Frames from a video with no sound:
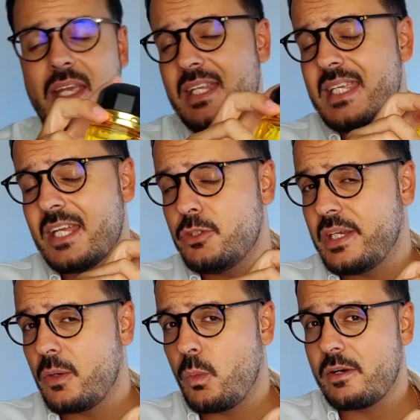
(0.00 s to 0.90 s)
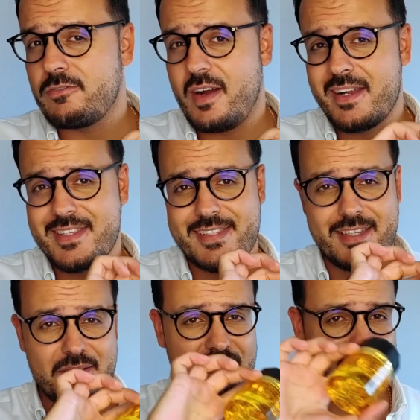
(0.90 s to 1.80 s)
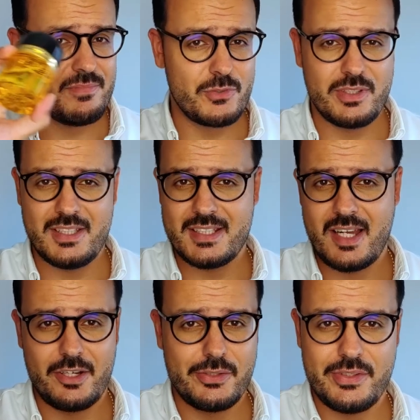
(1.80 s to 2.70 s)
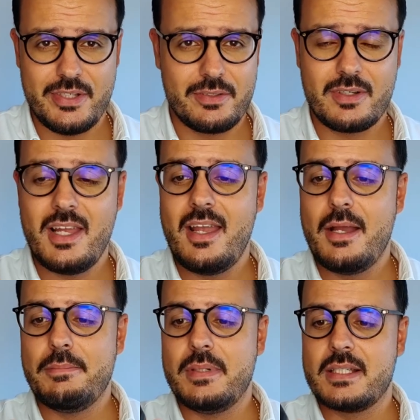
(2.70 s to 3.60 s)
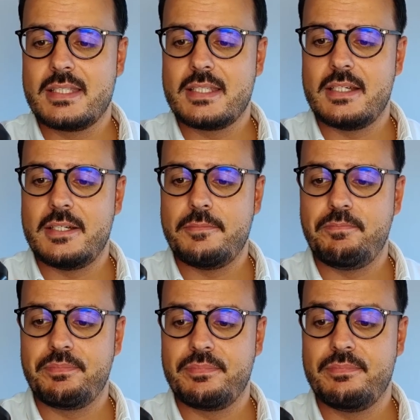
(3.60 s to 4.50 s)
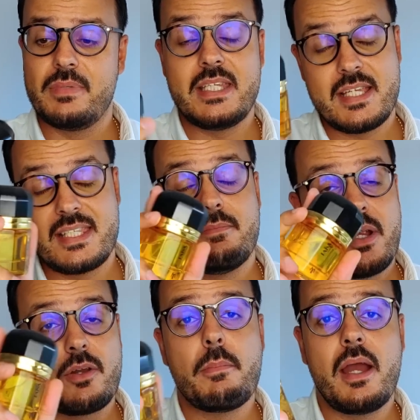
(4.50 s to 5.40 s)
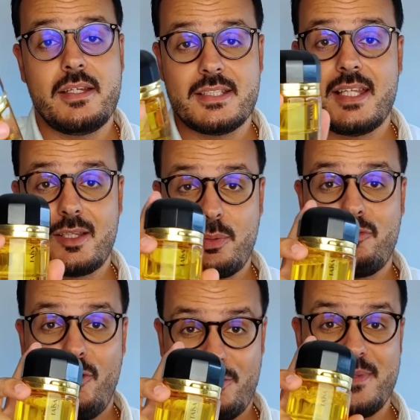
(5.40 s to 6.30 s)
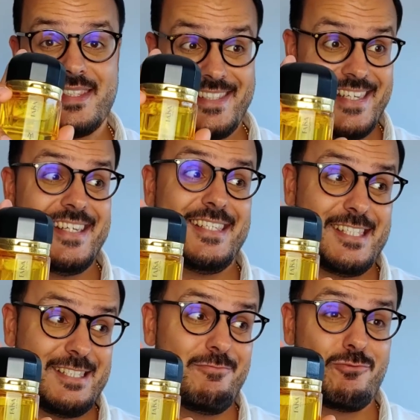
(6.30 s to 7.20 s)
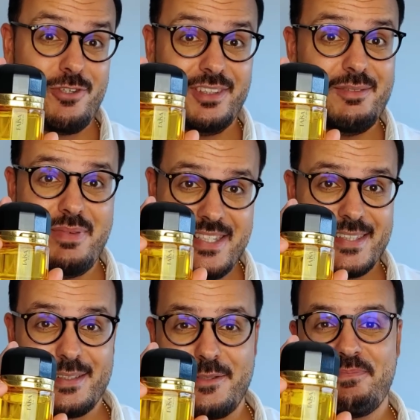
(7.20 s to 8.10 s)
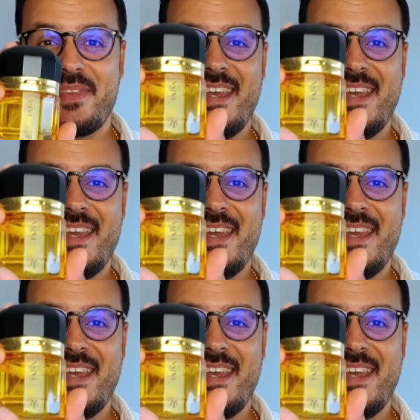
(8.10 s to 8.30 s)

In the end, you can wear Faisa during the entire year, but yes, and bear in mind that the performance is really beastly.